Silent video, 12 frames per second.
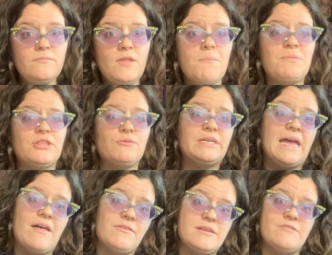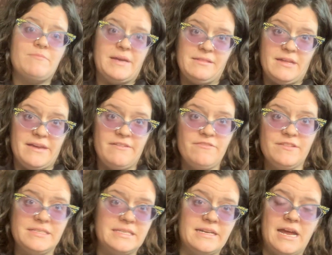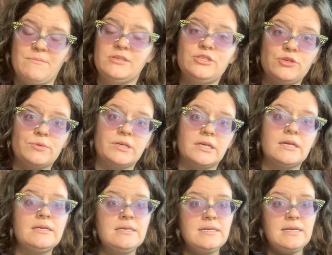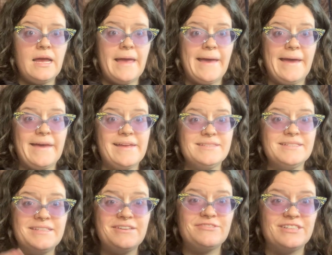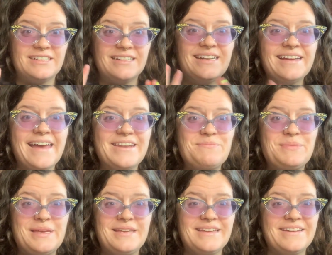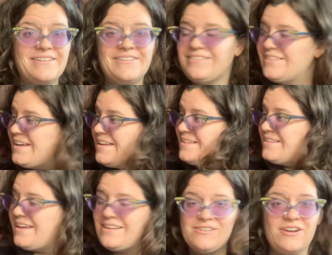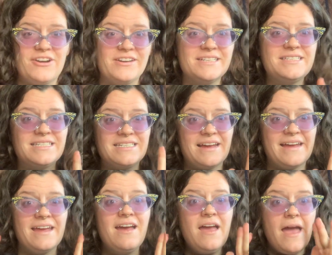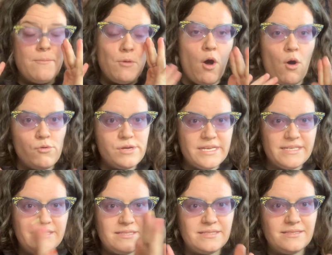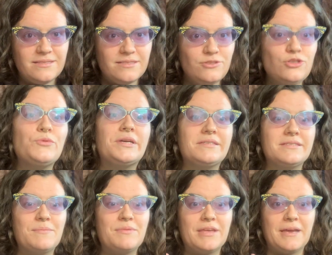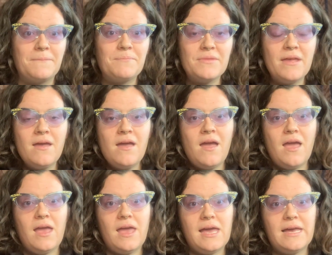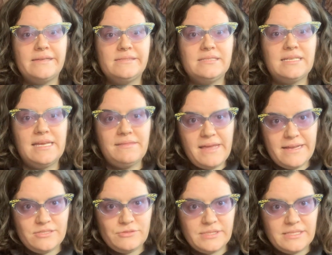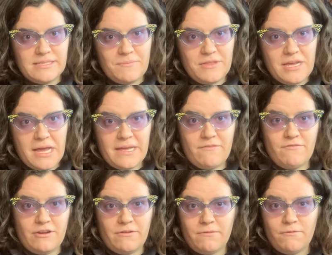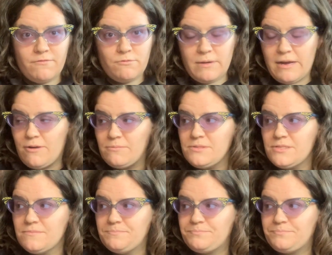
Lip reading: But the reality of my life is that I'm a doer and a liver and and an artist, and I am always doing something. And in that doing something, I get very overwhelmed